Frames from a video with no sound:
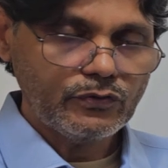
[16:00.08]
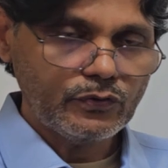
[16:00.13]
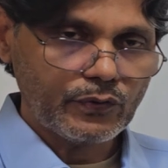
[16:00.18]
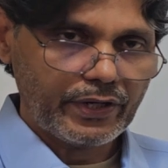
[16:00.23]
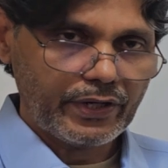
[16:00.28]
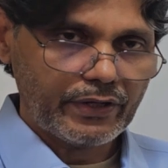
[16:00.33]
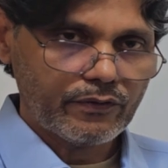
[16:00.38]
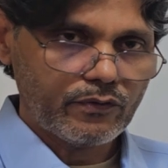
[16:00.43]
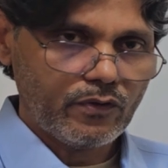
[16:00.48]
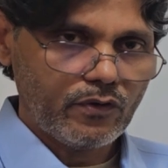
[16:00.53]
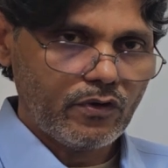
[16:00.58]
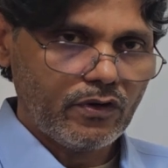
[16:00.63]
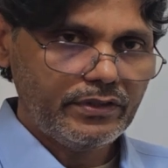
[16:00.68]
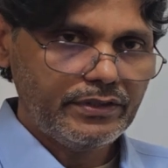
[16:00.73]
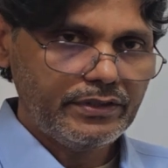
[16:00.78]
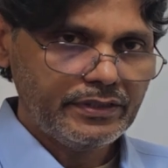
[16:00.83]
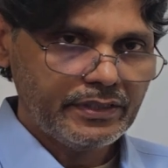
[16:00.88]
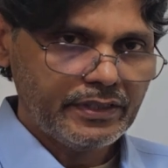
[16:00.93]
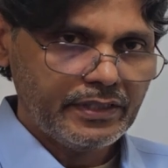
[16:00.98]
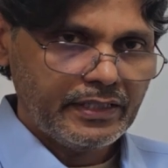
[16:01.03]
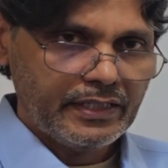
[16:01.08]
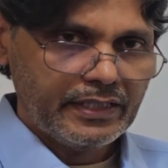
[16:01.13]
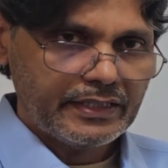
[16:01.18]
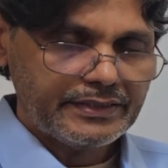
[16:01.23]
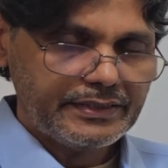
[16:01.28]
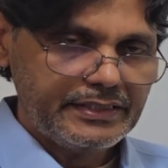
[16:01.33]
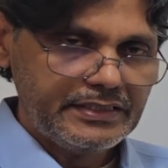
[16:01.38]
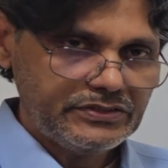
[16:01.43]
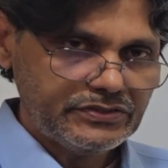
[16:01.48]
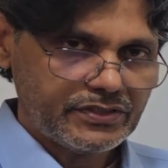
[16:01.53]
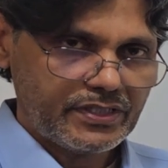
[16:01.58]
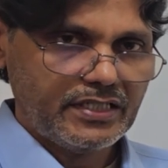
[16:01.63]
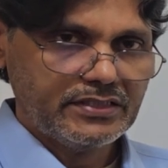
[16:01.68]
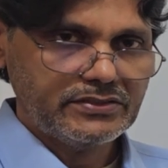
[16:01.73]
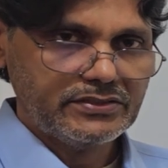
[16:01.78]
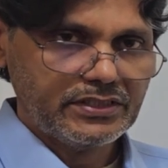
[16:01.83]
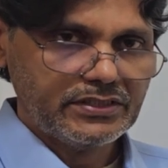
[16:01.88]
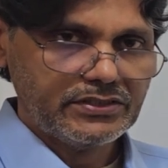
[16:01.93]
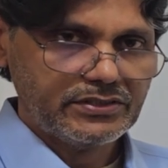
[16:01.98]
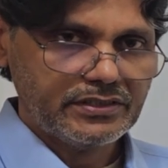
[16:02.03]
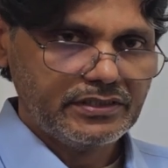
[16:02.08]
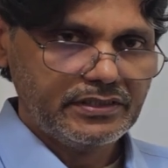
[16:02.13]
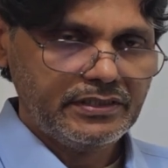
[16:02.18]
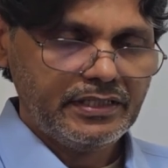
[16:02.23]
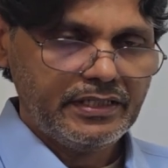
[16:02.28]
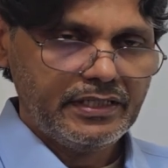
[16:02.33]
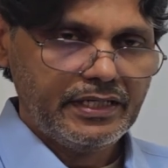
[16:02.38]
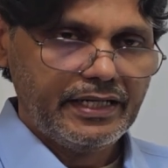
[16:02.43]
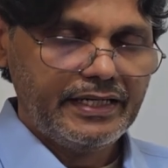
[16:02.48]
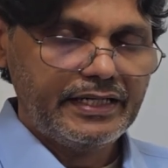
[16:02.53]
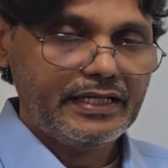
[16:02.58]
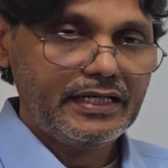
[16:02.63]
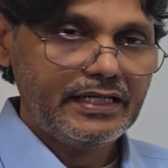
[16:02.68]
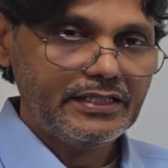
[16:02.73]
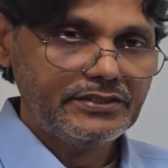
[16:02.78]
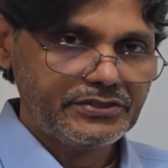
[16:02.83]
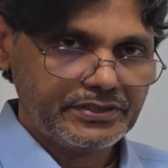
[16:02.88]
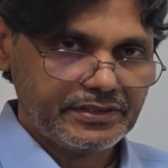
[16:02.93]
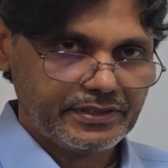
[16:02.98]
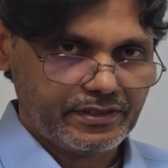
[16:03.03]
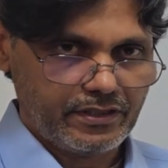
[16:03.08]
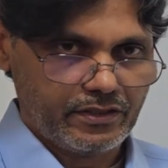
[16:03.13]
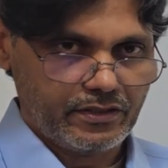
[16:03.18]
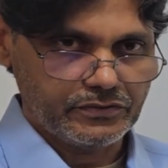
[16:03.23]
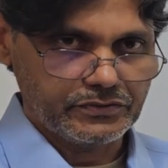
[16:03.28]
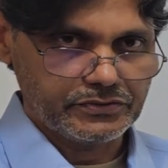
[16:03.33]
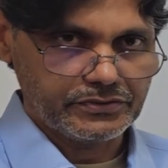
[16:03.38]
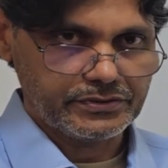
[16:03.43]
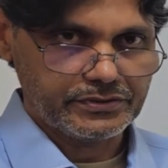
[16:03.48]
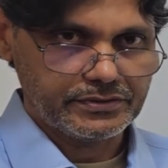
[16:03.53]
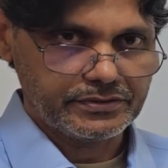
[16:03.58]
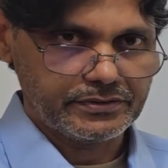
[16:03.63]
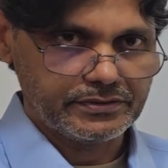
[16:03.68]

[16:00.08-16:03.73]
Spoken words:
to record these transactions in ledger accounts.